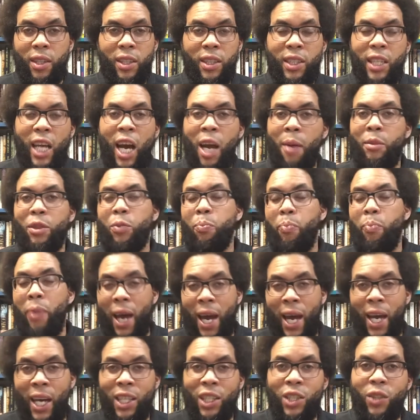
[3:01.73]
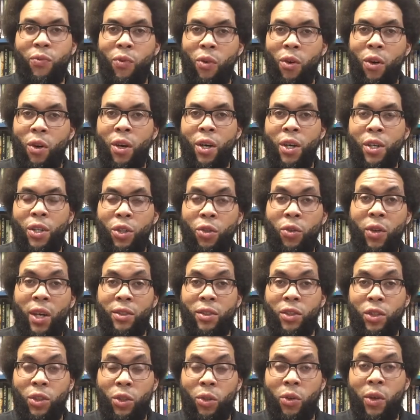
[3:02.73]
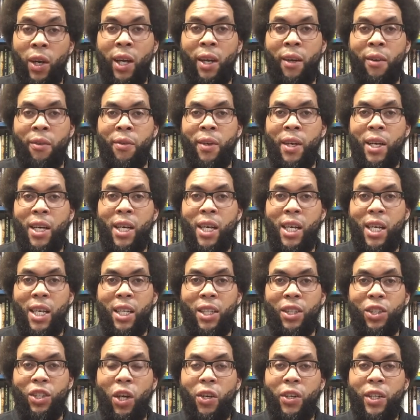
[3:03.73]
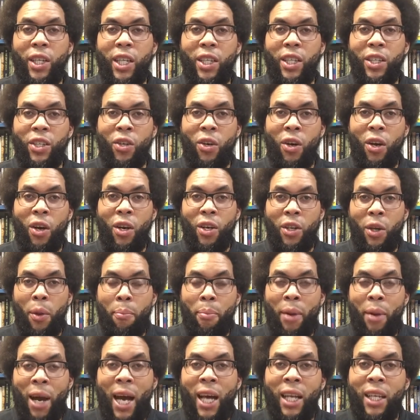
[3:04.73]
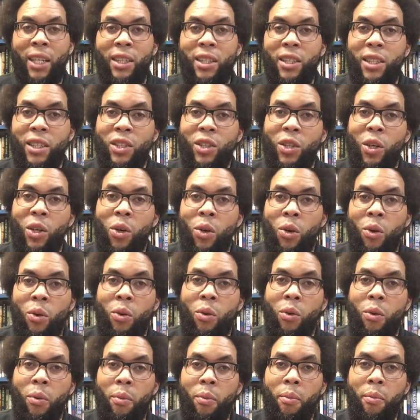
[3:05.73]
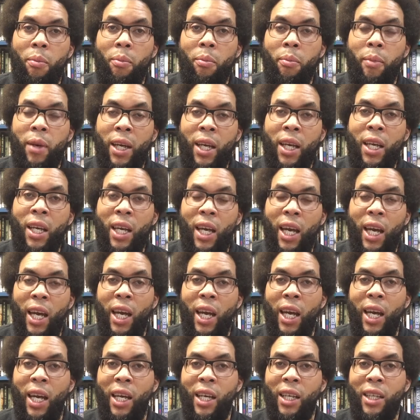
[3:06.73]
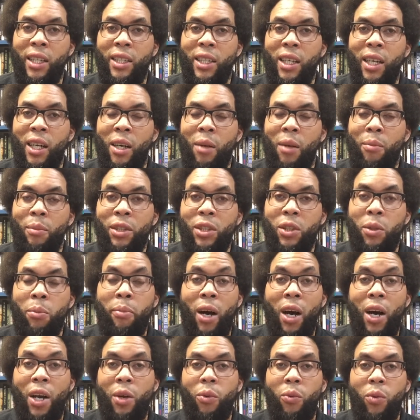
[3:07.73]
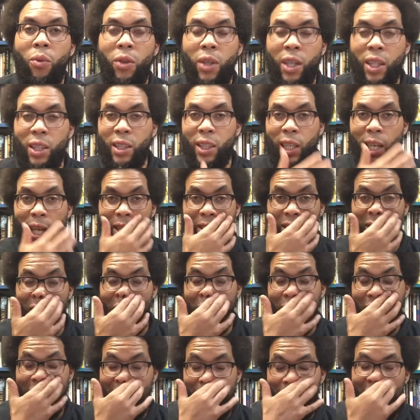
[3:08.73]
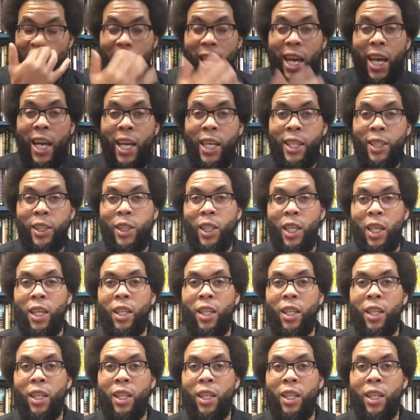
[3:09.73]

time has passed for you to have turned in your ballots, and so me and Mr. Bonner will get together and